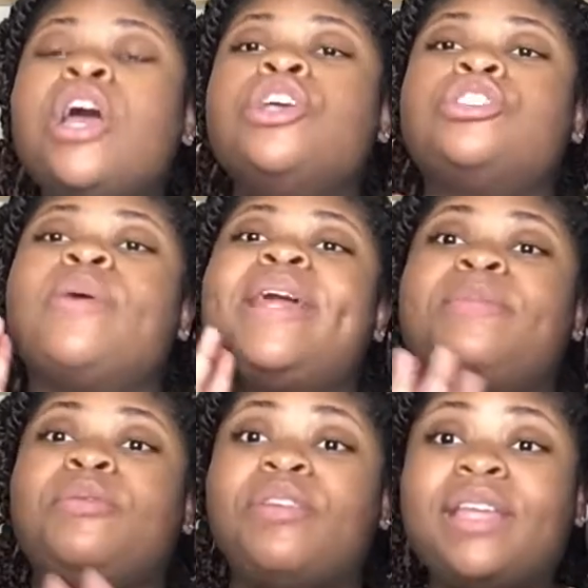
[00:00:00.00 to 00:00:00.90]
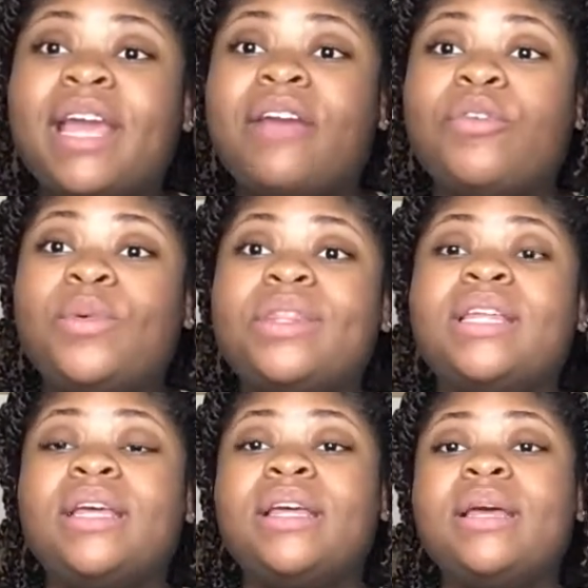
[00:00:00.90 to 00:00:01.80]
So I had to be really careful with
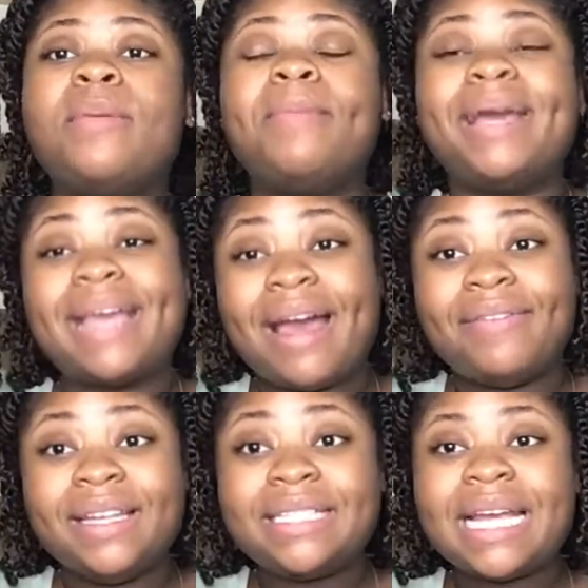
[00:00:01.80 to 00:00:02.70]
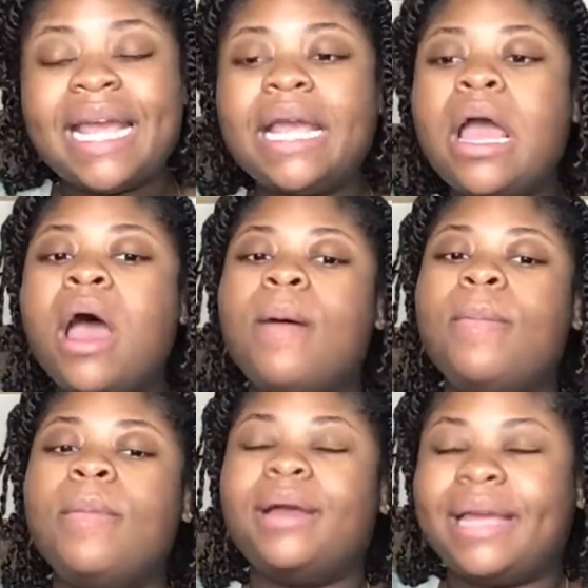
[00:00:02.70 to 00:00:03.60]
the my caffeine take
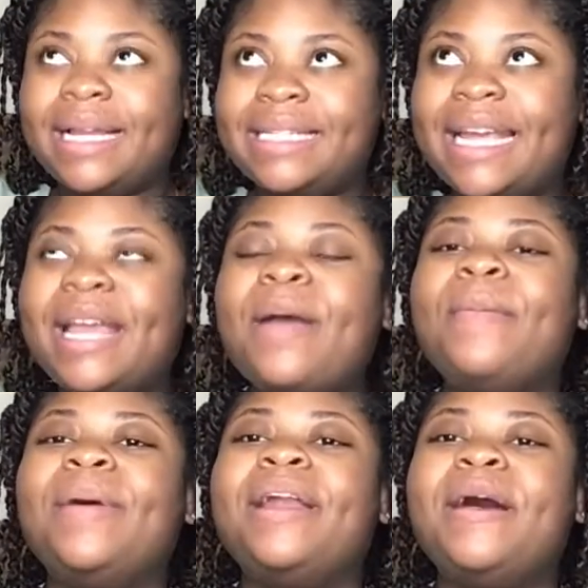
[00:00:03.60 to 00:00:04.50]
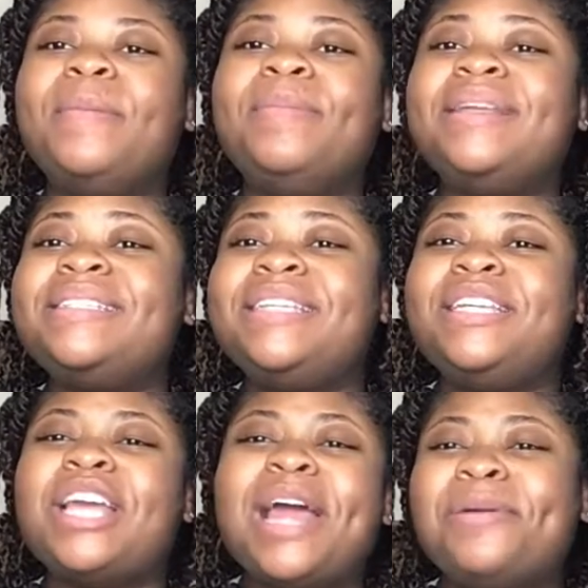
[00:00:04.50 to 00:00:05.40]
uh, intake but um mint
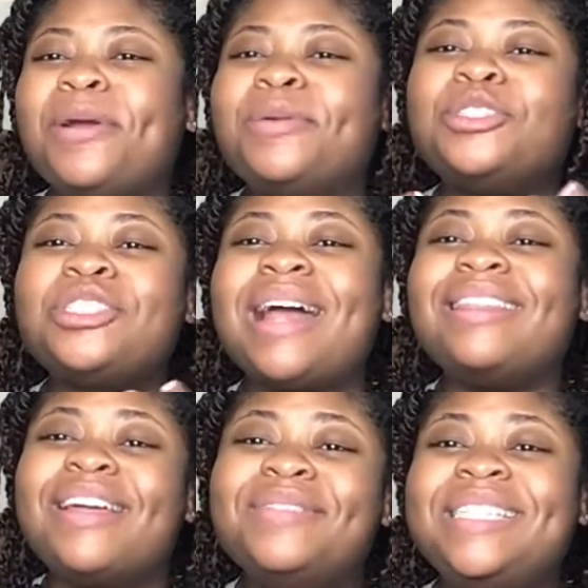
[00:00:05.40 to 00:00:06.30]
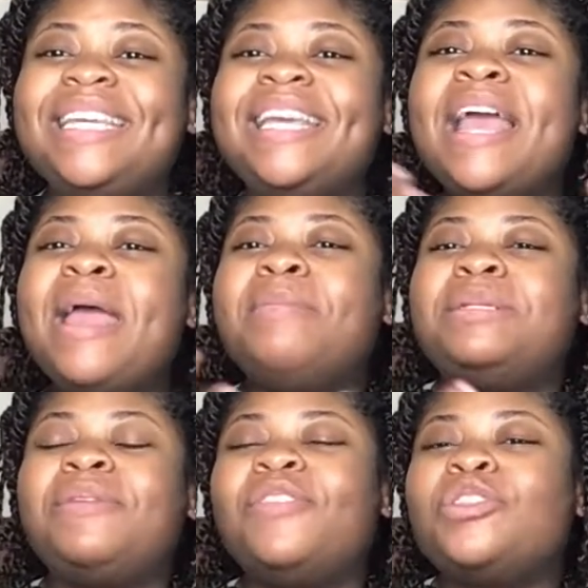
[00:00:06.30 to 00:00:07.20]
tea i don't know just i love tea it makes
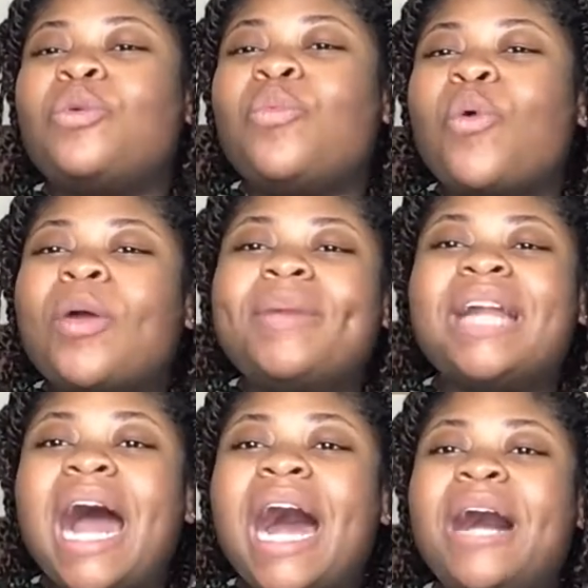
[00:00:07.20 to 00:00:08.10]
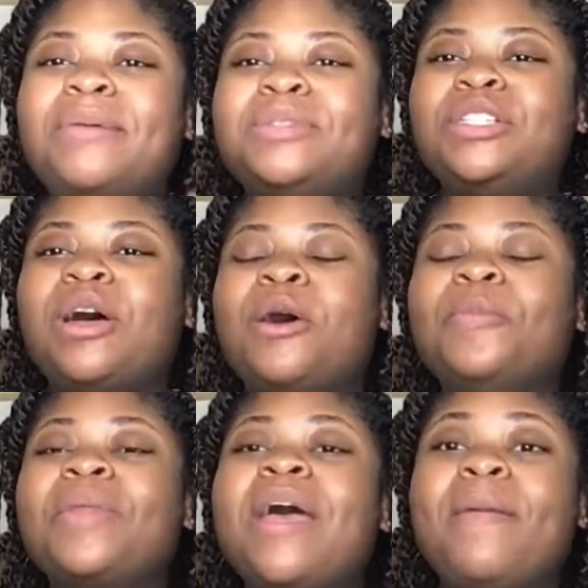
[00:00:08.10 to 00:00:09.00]
me feel so warm and calm so
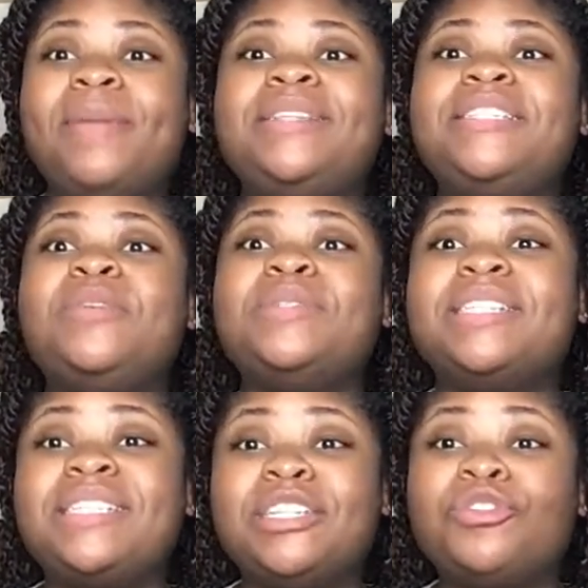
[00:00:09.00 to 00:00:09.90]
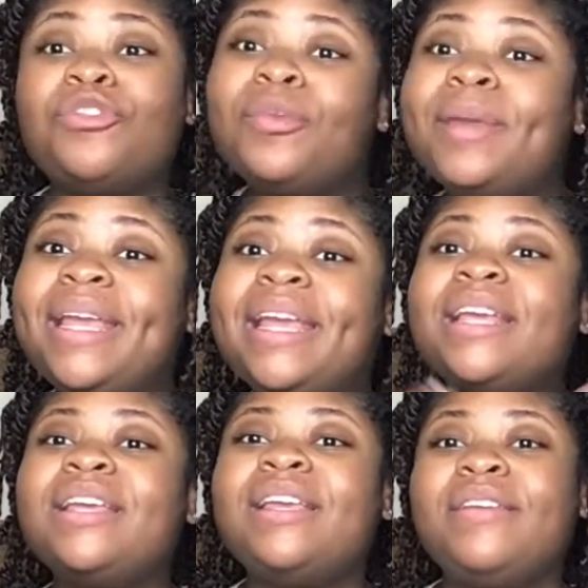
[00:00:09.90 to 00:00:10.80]
mint tea was an essential for me
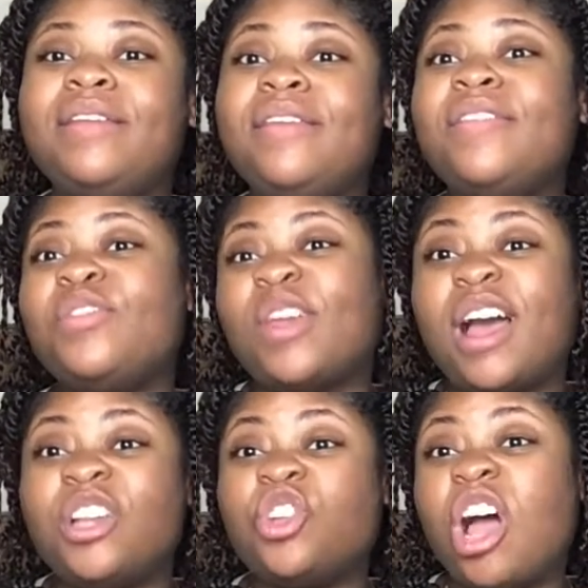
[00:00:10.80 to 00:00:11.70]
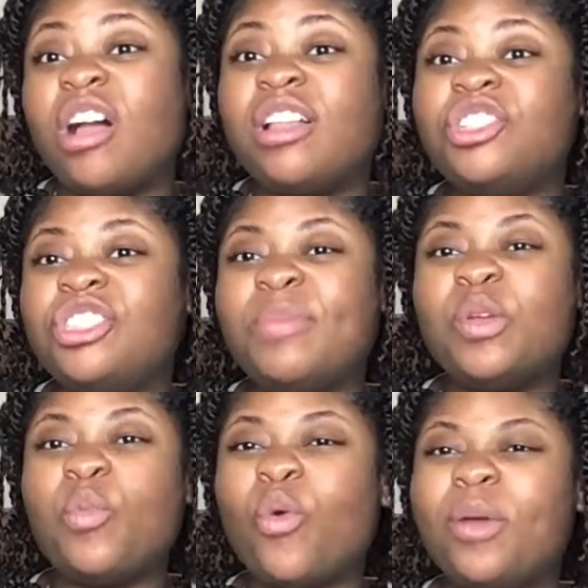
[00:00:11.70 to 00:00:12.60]
even if you like hot chocolate just
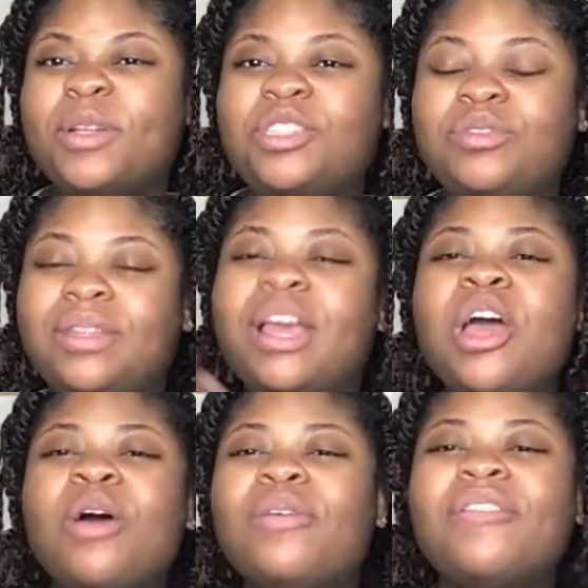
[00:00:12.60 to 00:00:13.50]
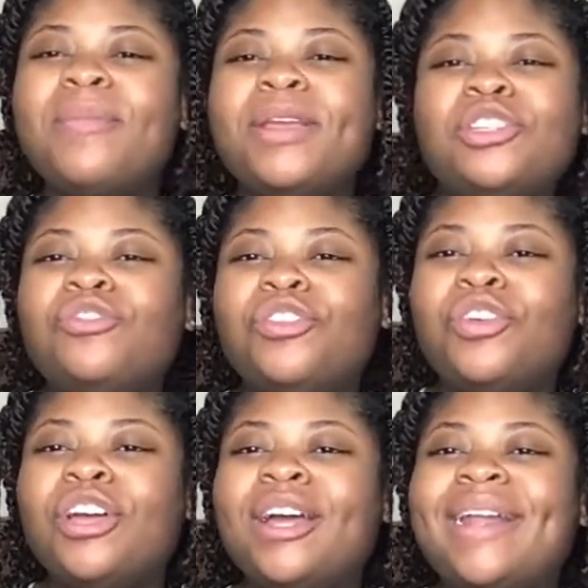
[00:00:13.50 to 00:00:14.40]
something warm and soothing whatever makes you feel
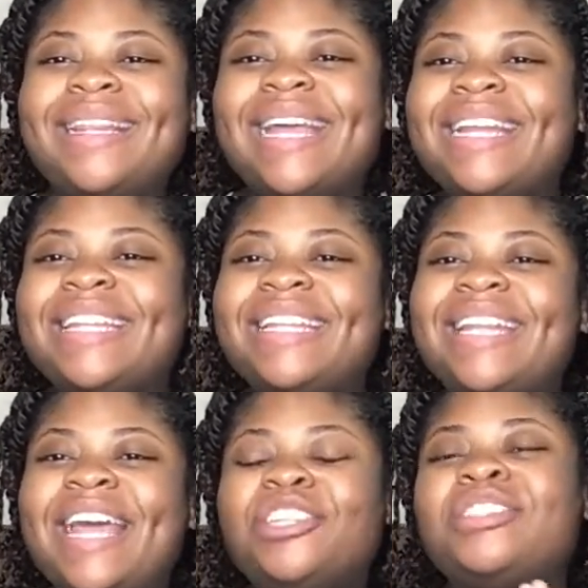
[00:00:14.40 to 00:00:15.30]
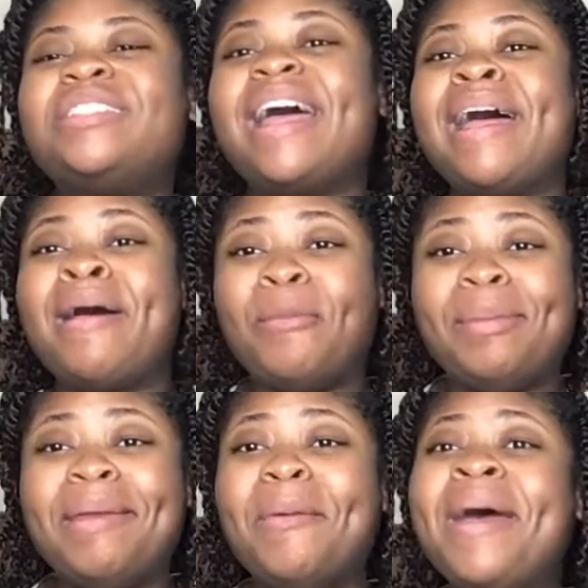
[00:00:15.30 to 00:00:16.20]
good at the end of the day just to help
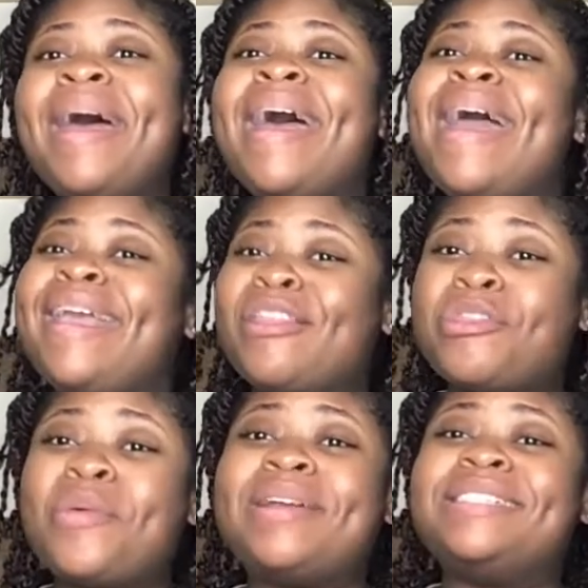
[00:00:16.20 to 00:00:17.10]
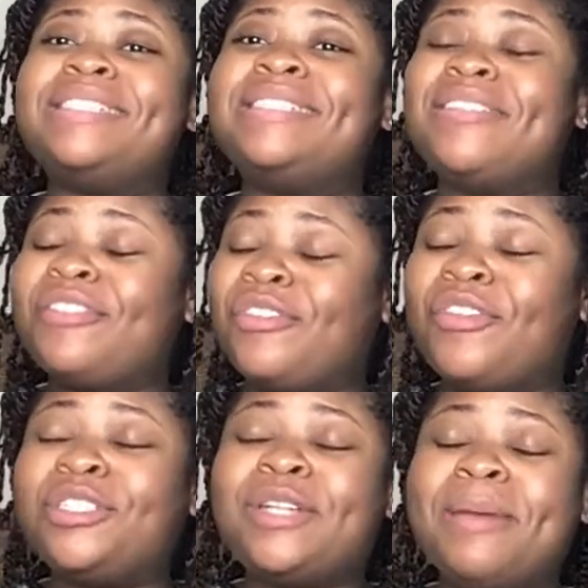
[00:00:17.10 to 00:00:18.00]
you get through it because the
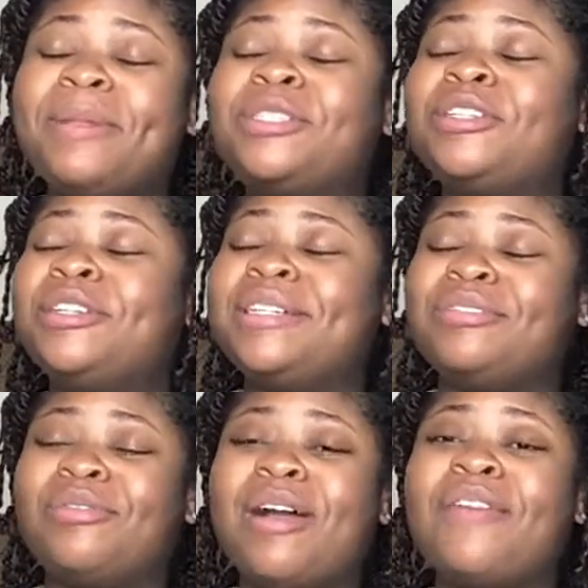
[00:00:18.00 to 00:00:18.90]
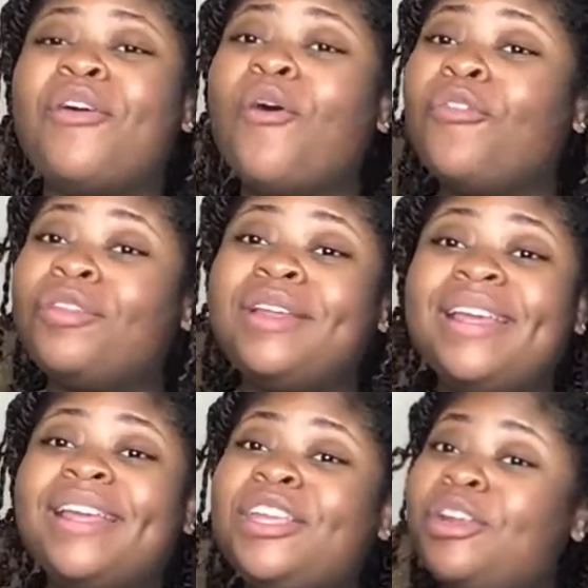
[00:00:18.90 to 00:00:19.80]
first trimester is rough.
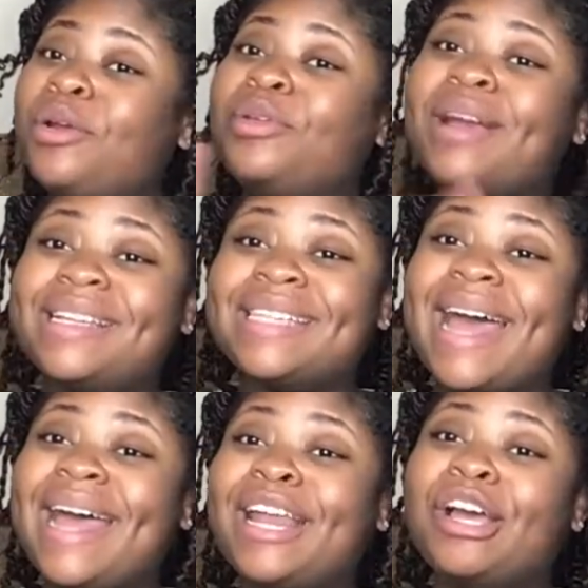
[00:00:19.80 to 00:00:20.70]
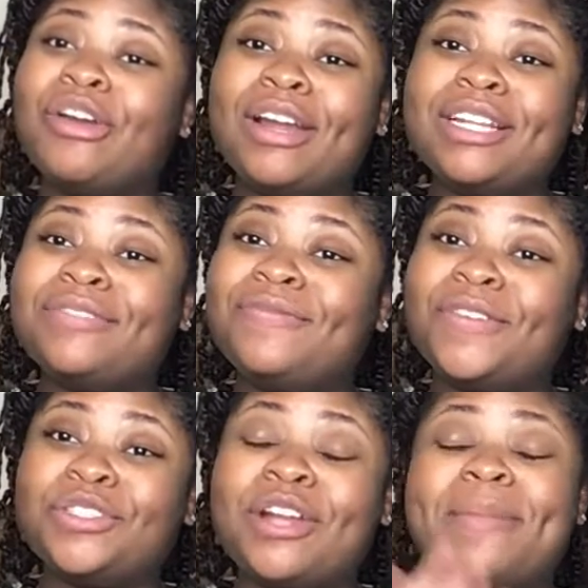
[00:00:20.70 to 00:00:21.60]
Hopefully, you know, you guys had a great
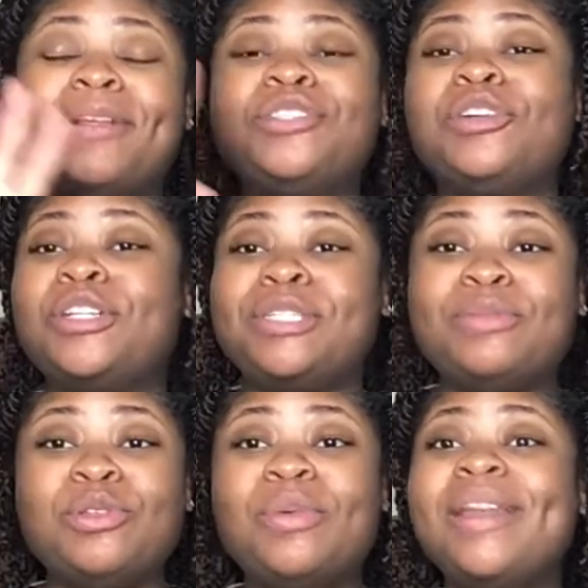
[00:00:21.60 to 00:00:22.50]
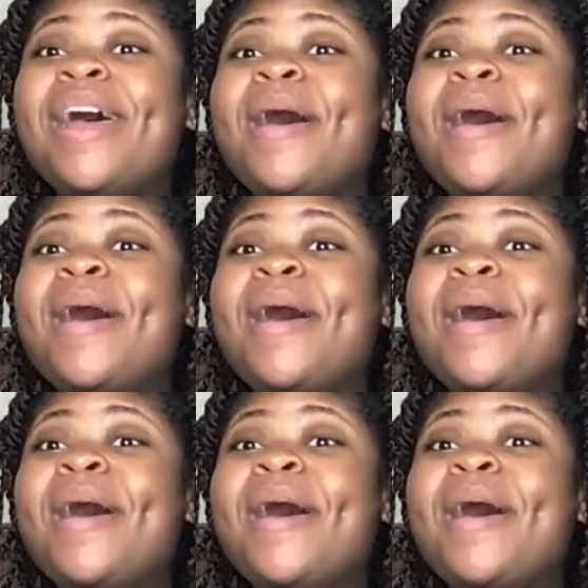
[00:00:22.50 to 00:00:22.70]
first trimester, a smooth one.